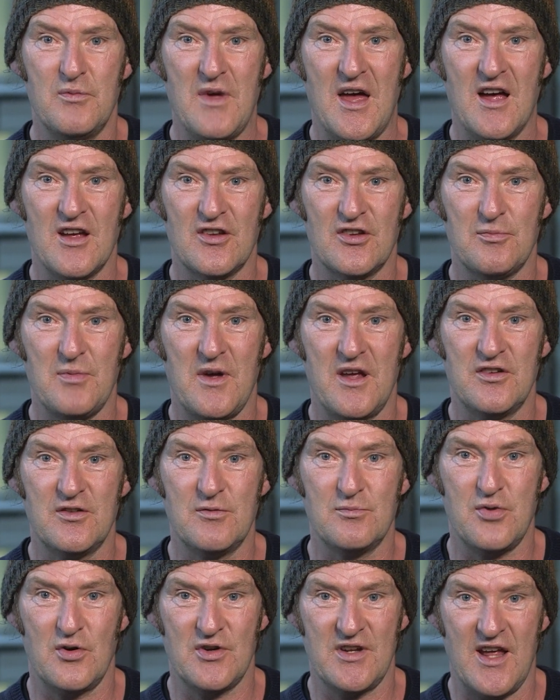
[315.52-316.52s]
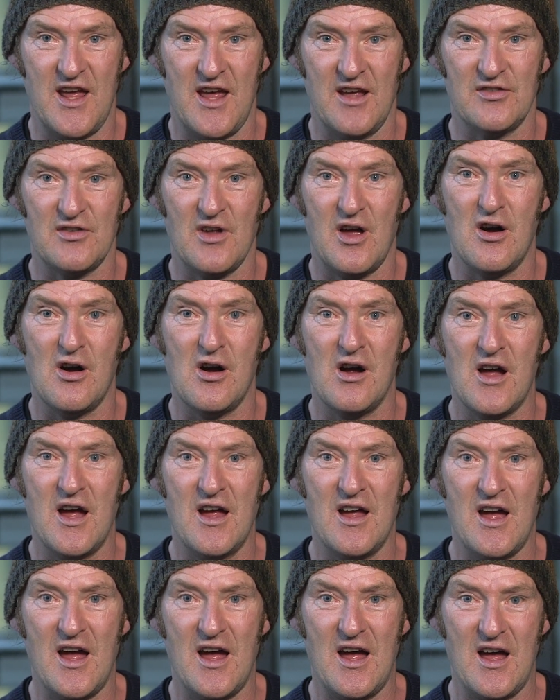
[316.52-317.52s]
our space and Project X are
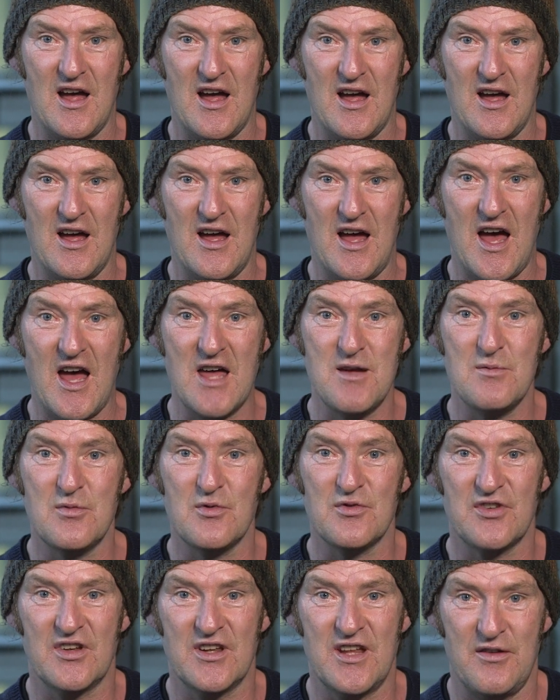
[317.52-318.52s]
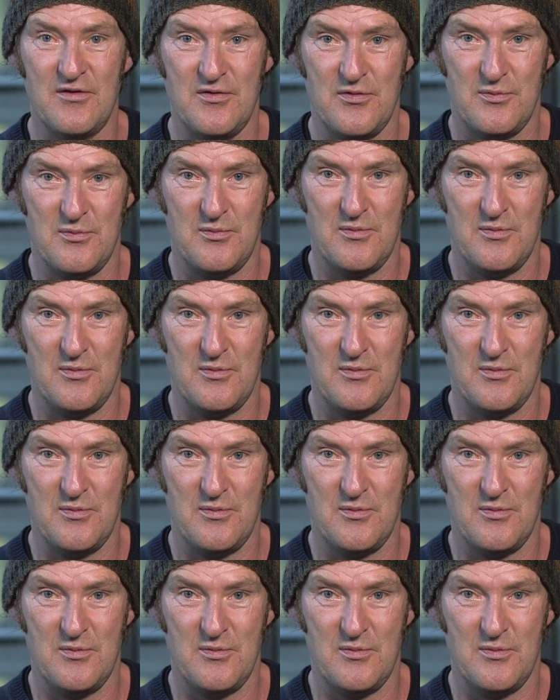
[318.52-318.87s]
uh, able to give